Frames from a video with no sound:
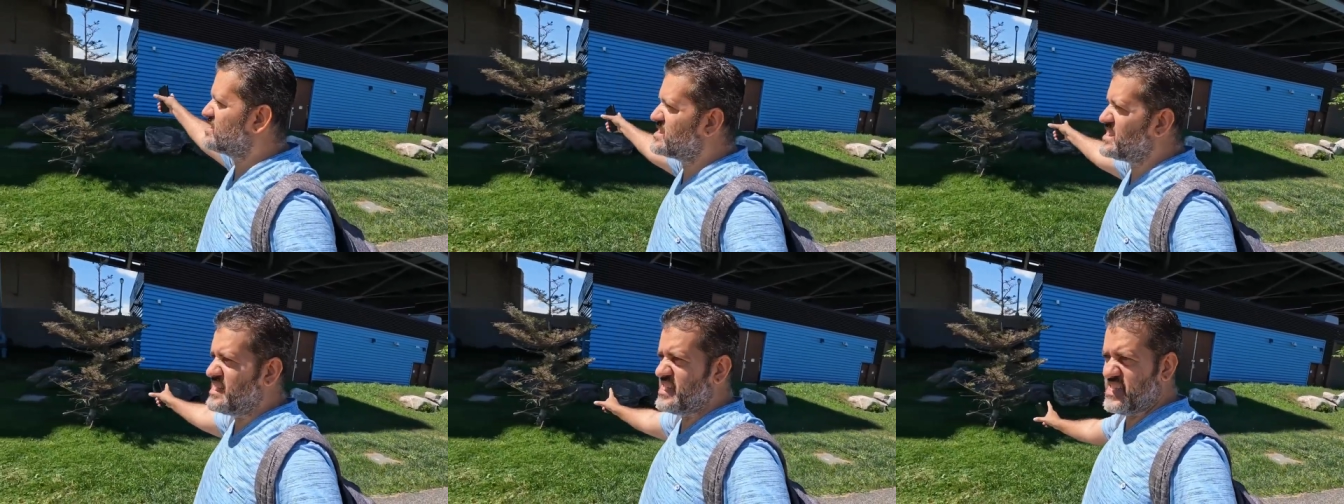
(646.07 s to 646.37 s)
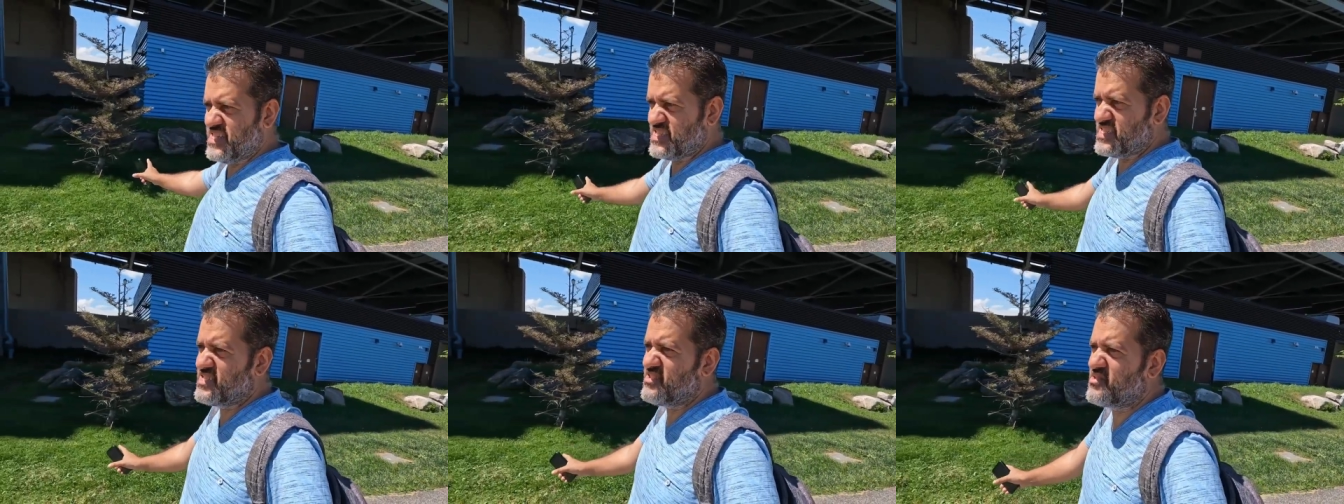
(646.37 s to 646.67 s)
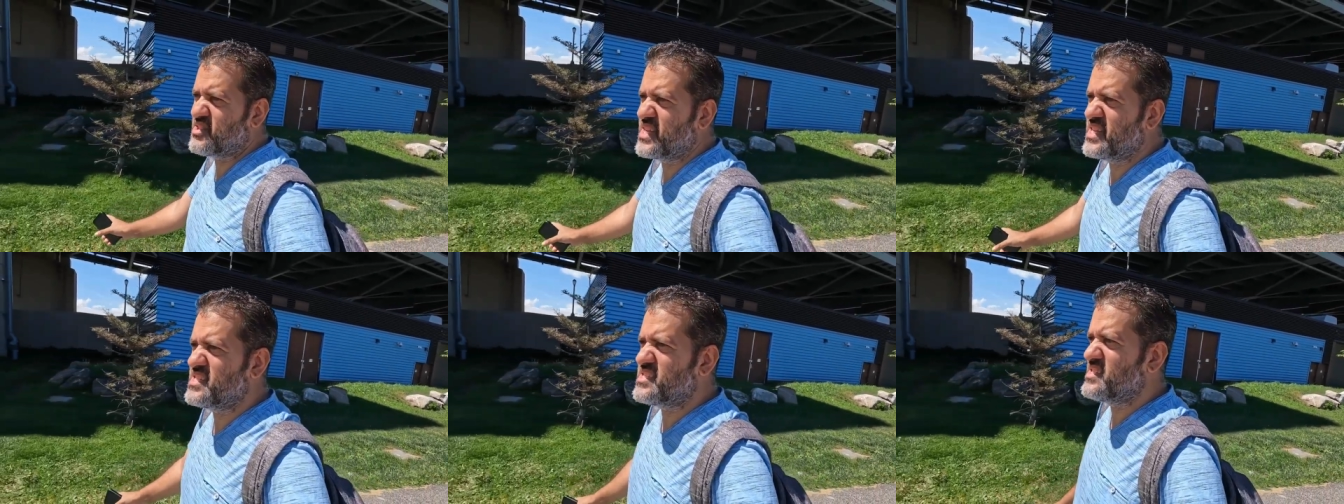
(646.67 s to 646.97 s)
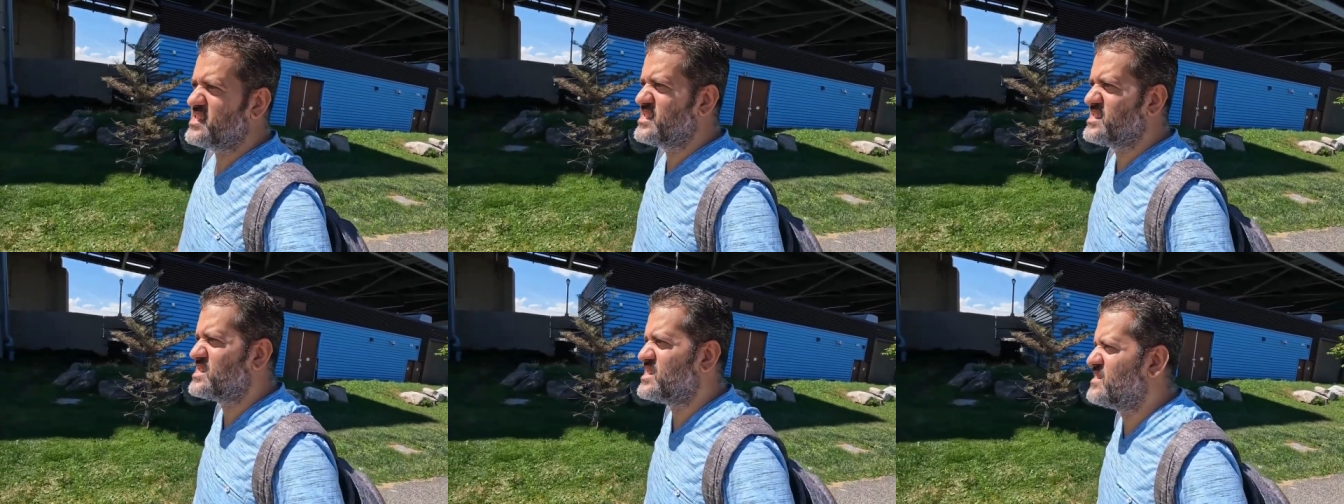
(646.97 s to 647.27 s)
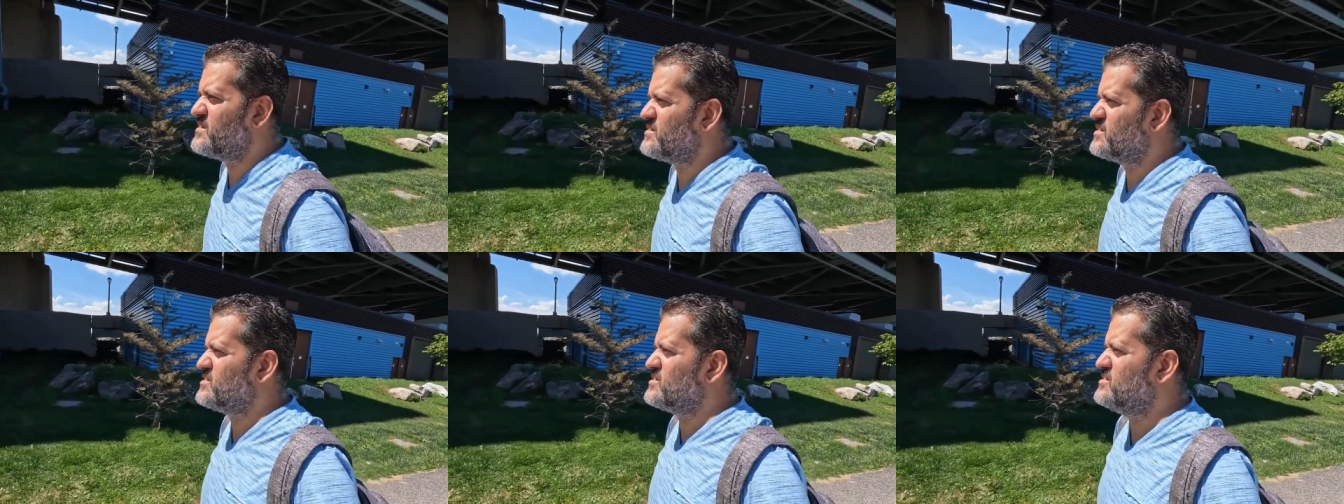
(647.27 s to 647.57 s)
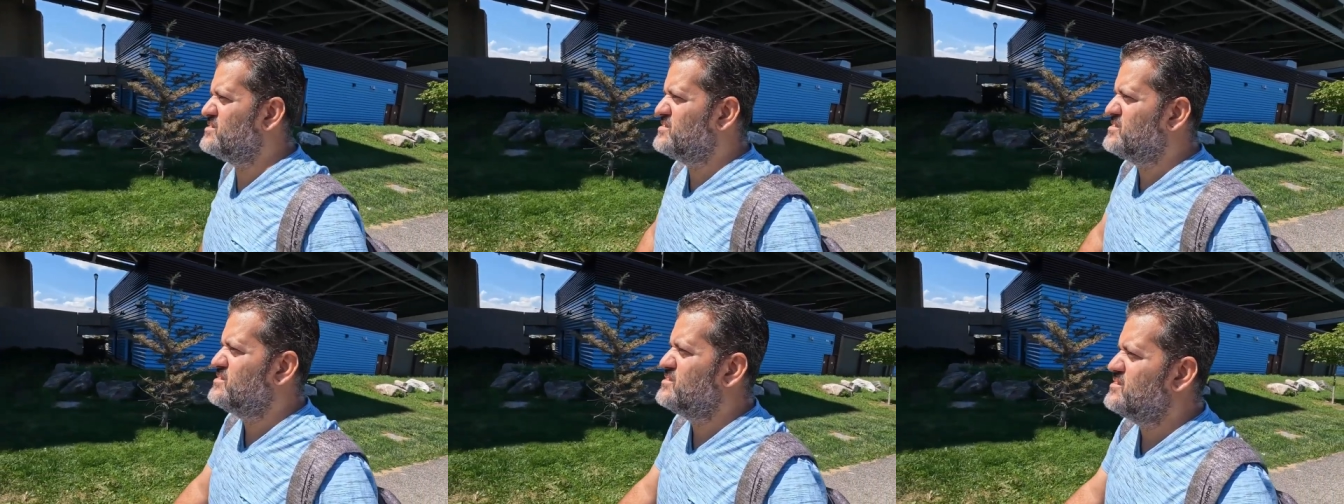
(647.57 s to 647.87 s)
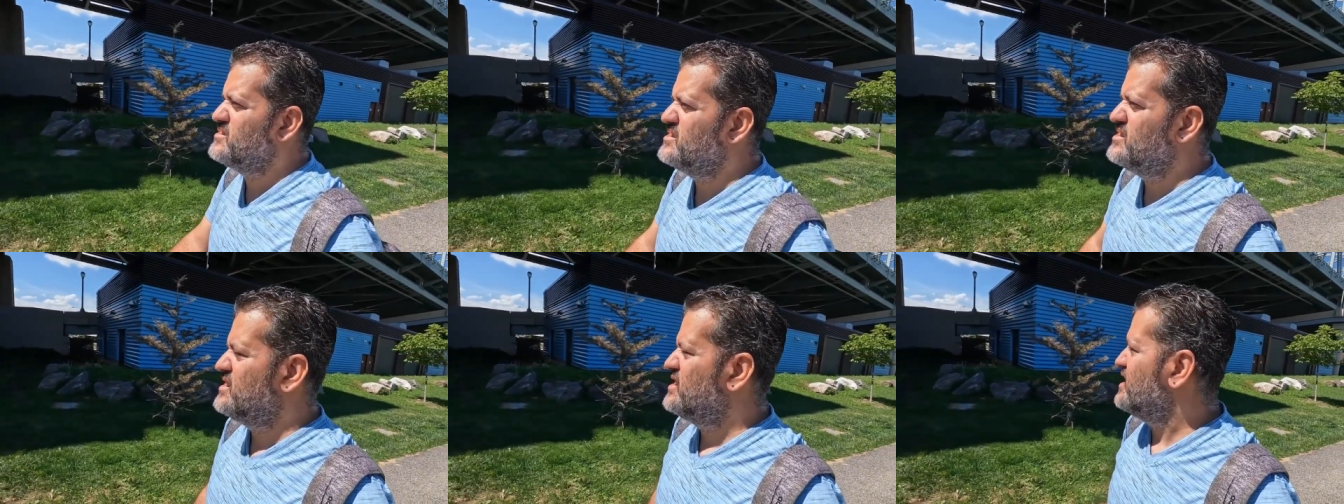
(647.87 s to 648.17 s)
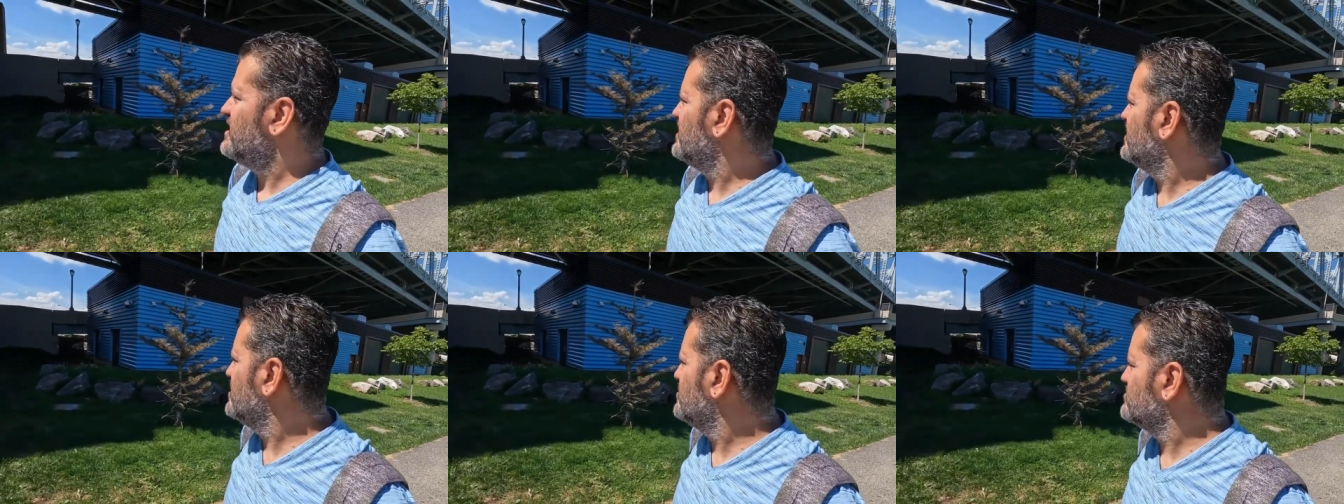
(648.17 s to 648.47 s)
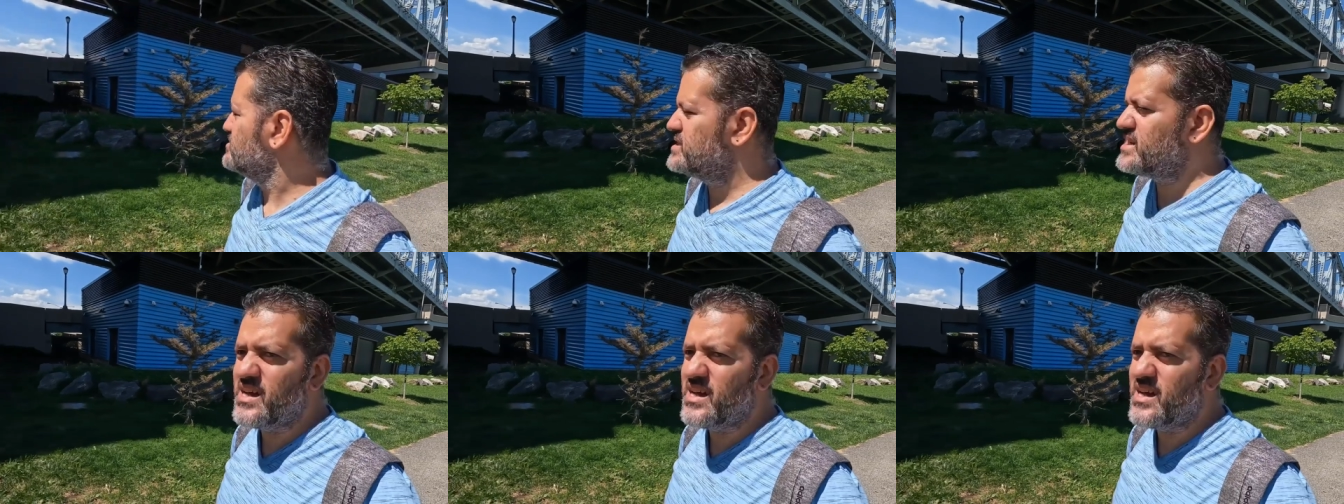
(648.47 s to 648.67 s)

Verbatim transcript: this in this location, this area. Um,